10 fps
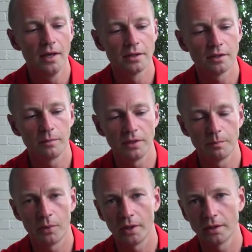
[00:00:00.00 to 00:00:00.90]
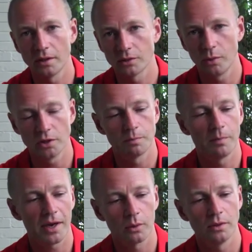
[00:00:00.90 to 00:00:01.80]
simply pulling the switch
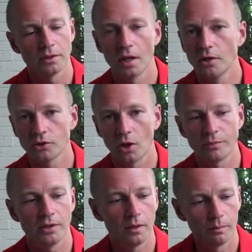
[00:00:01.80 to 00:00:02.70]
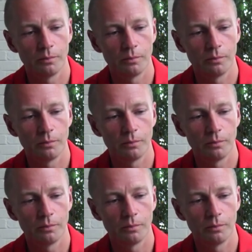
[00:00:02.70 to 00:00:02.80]
backwards stops it,